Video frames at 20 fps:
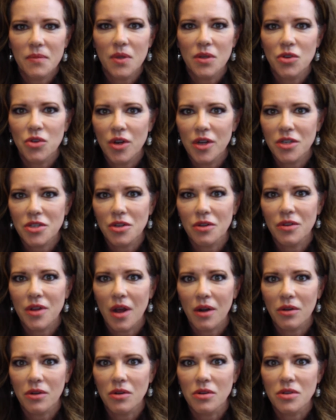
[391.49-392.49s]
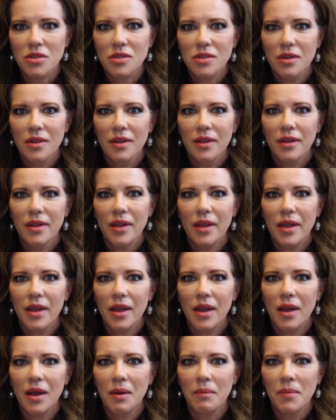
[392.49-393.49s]
traditional doctors,
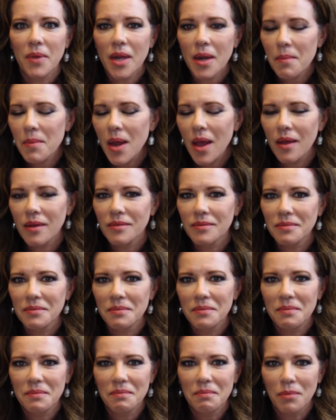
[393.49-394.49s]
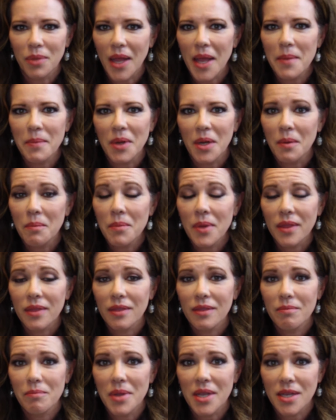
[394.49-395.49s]
and I'm not blaming them,
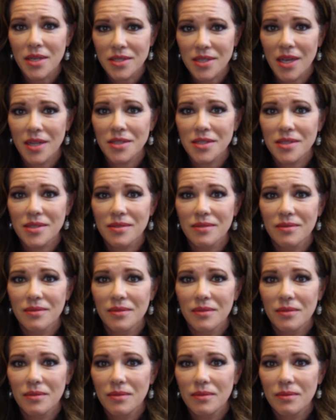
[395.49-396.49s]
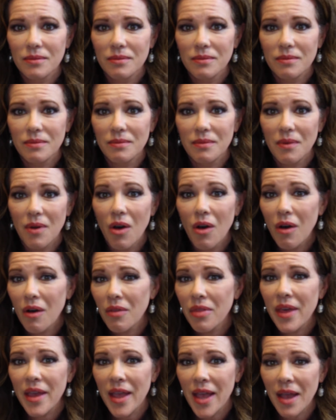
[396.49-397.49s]
but because that's
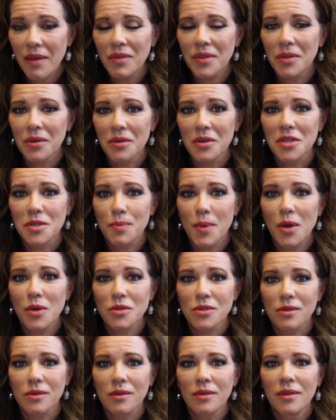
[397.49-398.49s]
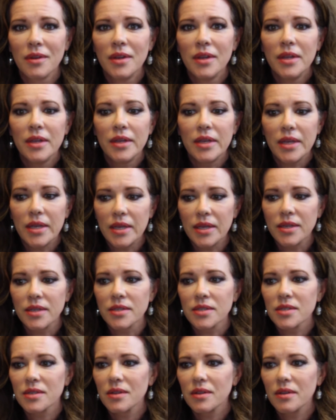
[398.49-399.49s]
all they have at their disposal
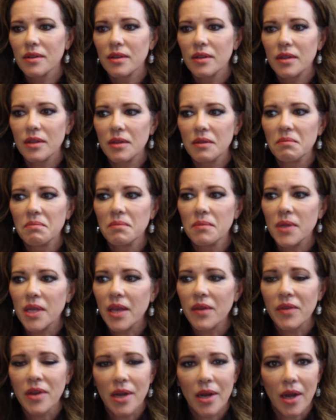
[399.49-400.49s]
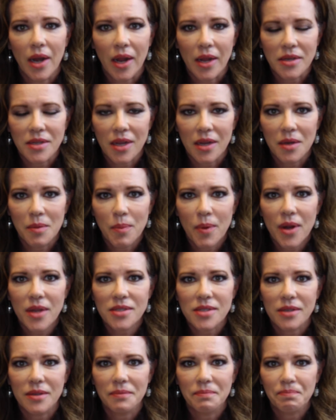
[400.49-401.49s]
is giving an
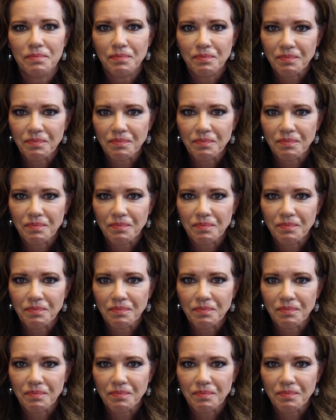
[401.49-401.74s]
antidepressant.